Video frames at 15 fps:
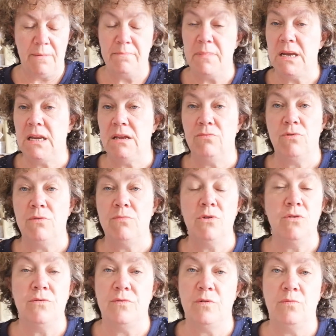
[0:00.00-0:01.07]
mini
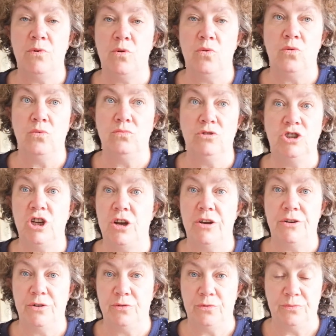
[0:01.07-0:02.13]
removable
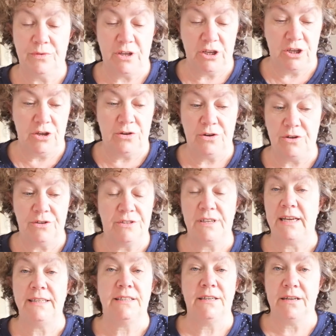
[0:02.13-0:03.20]
journal that you could
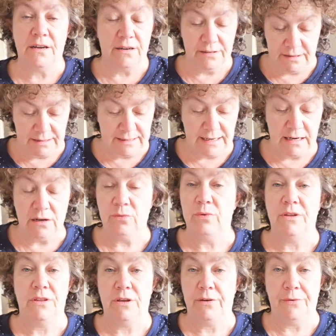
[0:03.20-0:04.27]
take to the garden centre
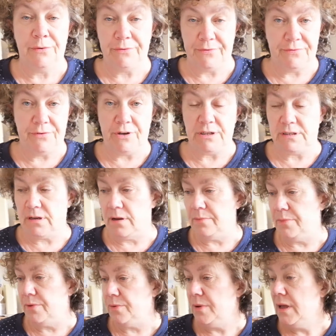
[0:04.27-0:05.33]
with you, for
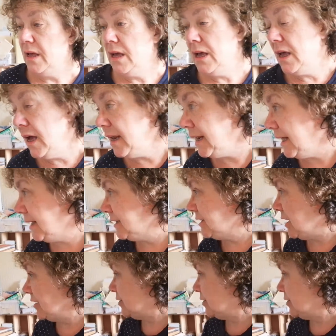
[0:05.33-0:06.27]
example. And